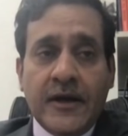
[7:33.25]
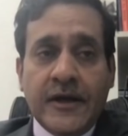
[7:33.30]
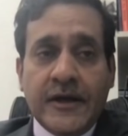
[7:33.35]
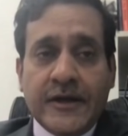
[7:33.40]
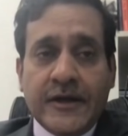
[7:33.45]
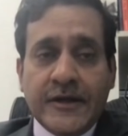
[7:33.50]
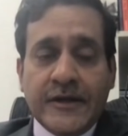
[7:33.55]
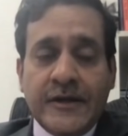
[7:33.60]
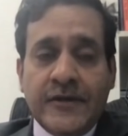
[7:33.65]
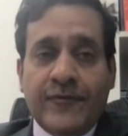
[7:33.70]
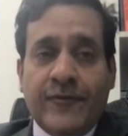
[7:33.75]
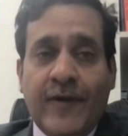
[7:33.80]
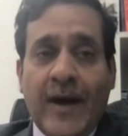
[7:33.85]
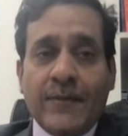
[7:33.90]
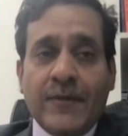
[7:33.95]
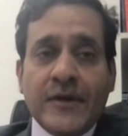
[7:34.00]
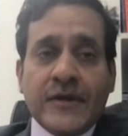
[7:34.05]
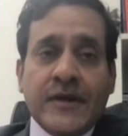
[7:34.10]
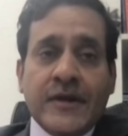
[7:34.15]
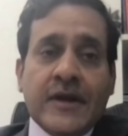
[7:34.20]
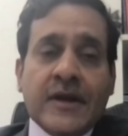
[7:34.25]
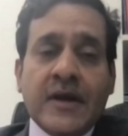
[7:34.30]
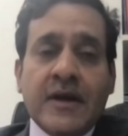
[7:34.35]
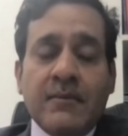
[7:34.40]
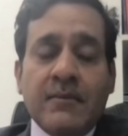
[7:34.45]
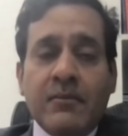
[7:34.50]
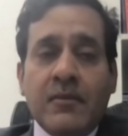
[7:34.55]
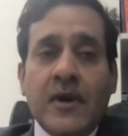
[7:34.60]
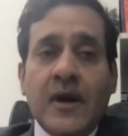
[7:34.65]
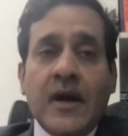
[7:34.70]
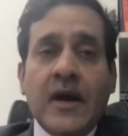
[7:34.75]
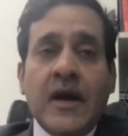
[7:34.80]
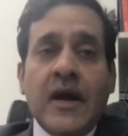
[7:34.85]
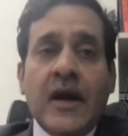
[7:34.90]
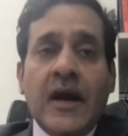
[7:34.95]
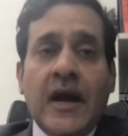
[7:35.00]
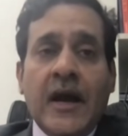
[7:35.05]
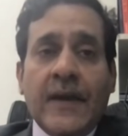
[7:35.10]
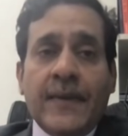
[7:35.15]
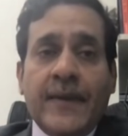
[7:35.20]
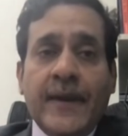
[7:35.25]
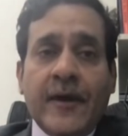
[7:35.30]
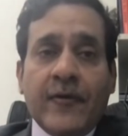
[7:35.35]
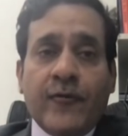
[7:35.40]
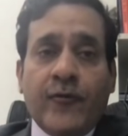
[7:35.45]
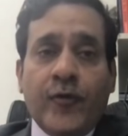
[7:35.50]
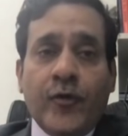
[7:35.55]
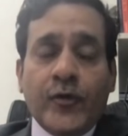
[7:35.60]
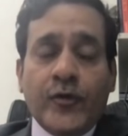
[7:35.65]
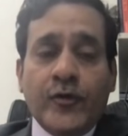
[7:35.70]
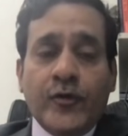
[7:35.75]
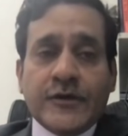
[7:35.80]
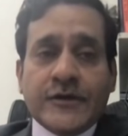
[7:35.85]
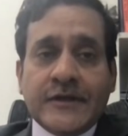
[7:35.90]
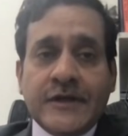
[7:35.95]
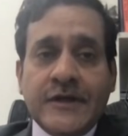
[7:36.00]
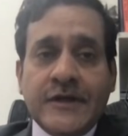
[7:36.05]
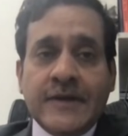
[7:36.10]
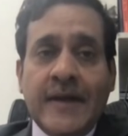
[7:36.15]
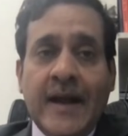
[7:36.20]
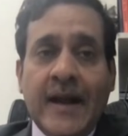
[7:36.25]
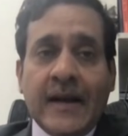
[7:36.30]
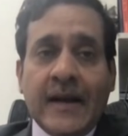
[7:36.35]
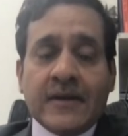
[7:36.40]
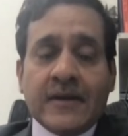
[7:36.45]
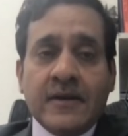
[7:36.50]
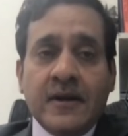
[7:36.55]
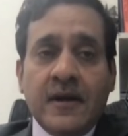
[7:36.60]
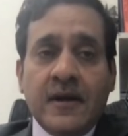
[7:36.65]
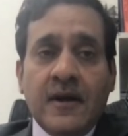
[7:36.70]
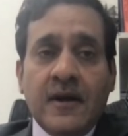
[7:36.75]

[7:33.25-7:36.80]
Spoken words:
increasing farmers' income, and therefore you'll see that,